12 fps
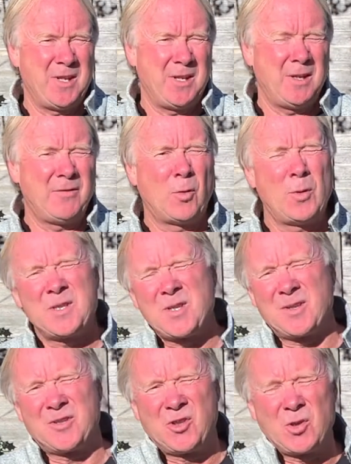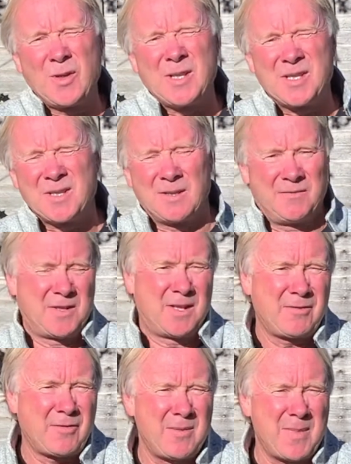you've always got a choice of
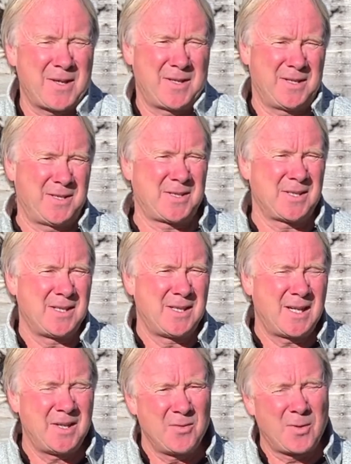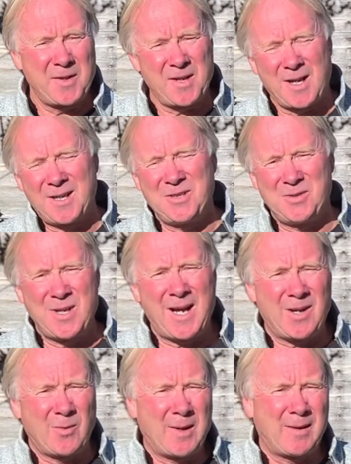delivery methods, and the one that I do
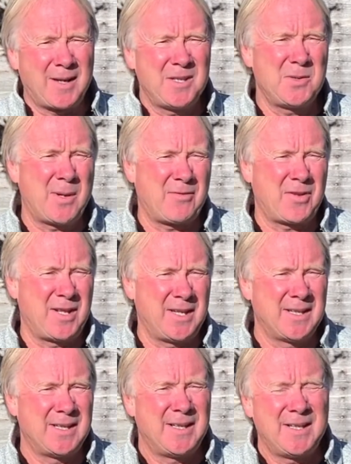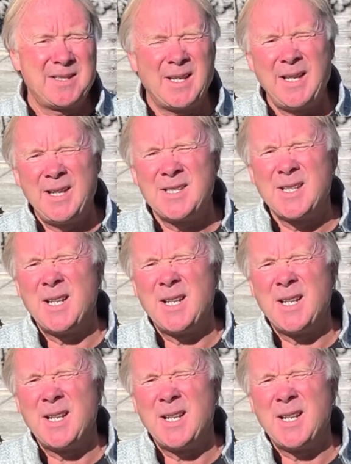now, where I do everything, is easily